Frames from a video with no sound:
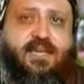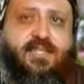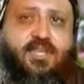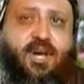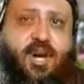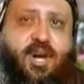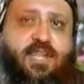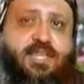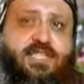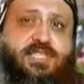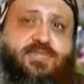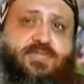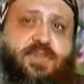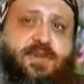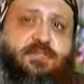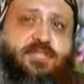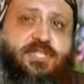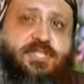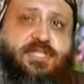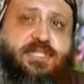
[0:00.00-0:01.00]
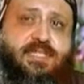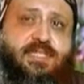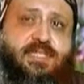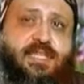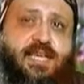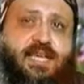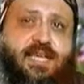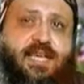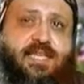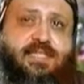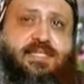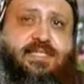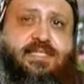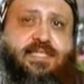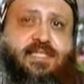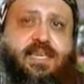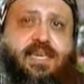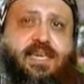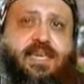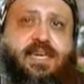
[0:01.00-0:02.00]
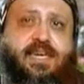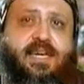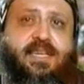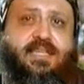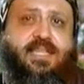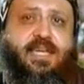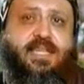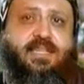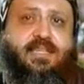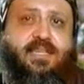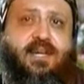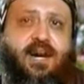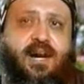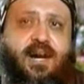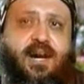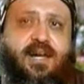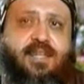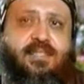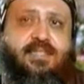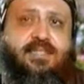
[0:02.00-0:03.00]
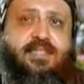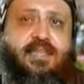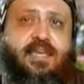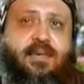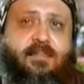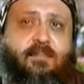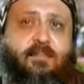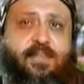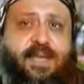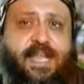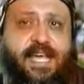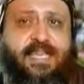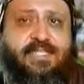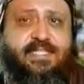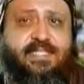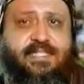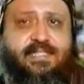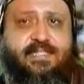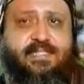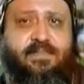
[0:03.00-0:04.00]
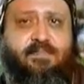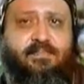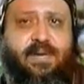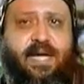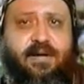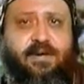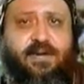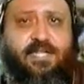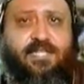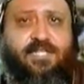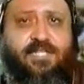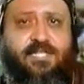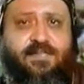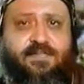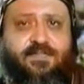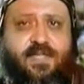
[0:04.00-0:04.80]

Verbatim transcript: The Holy Scriptures tell us that God blessed the marriage